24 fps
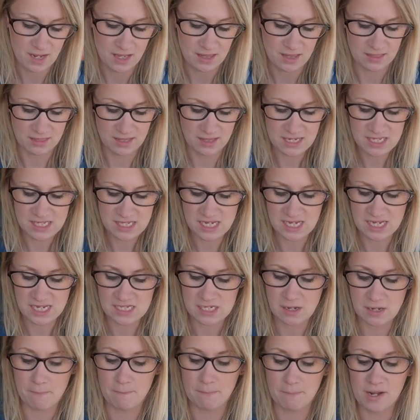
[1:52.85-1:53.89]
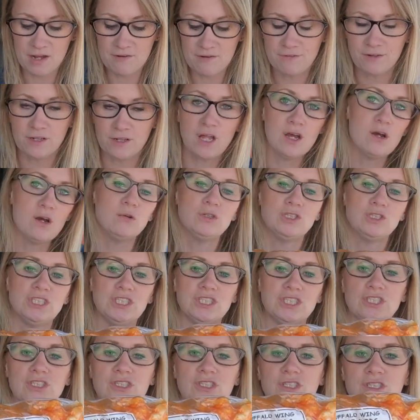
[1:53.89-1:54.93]
This is buffalo
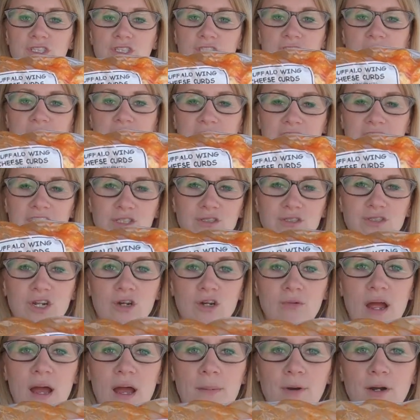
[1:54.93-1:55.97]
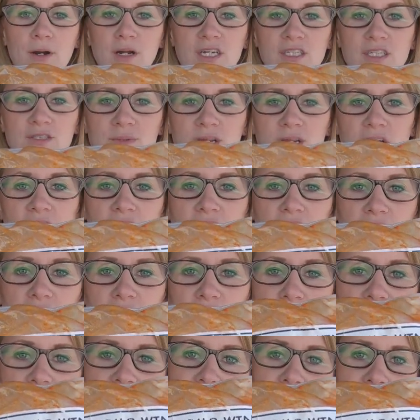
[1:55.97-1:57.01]
cheese curds. Excuse our wrapper because we already
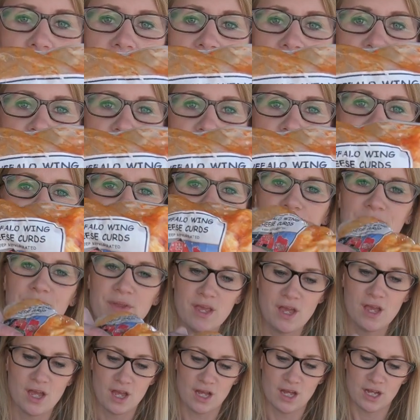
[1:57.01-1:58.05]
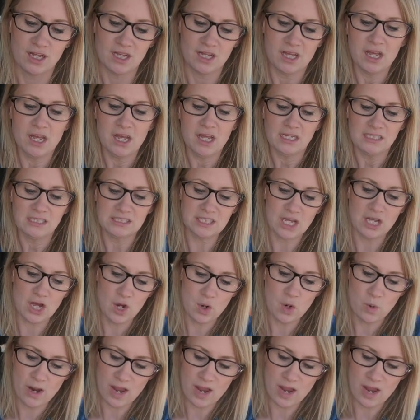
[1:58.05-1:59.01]
been digging into them. So